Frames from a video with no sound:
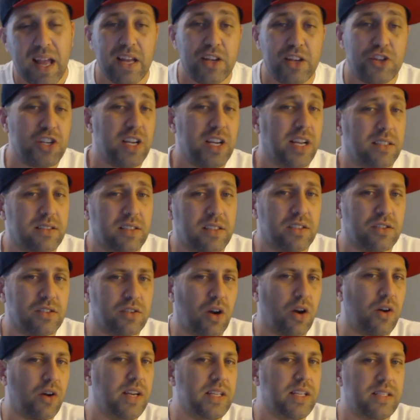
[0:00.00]
And
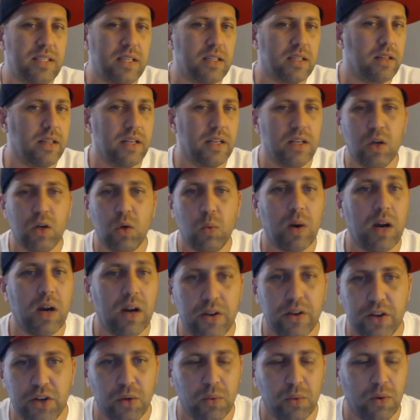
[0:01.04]
chances are it's illegal
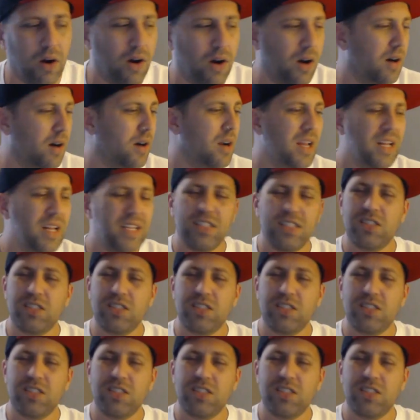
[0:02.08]
where you are.